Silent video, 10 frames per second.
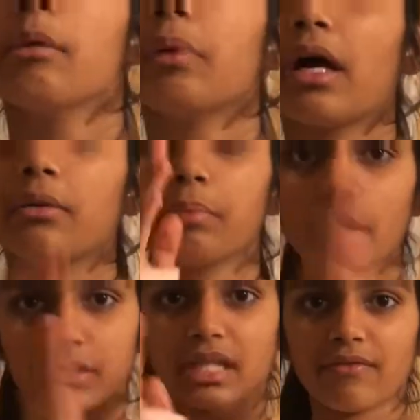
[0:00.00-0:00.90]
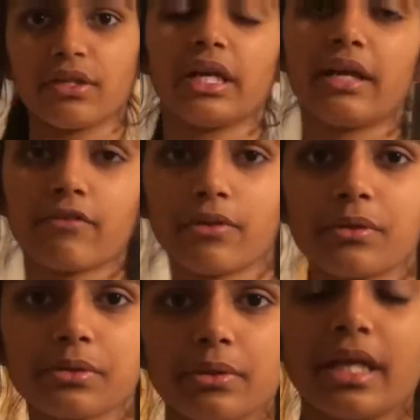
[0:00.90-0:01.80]
But I'll post every day for
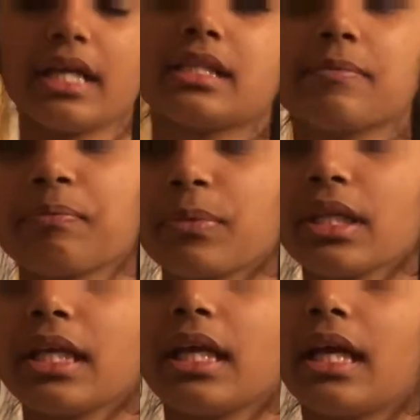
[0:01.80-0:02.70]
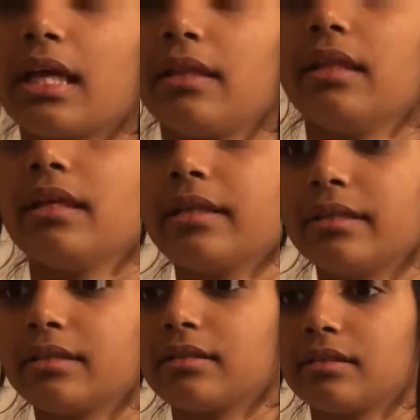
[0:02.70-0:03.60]
those three days. And then,
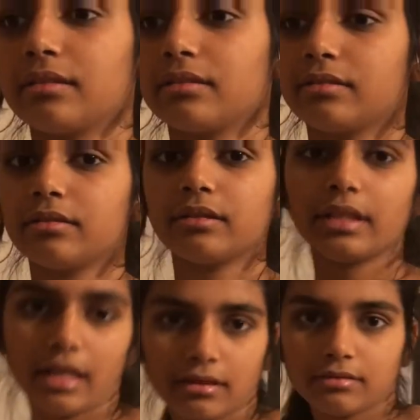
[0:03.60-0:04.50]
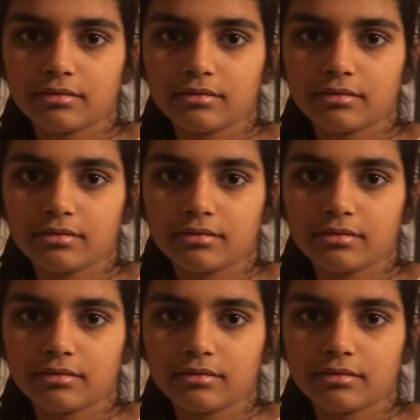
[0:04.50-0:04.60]
yeah.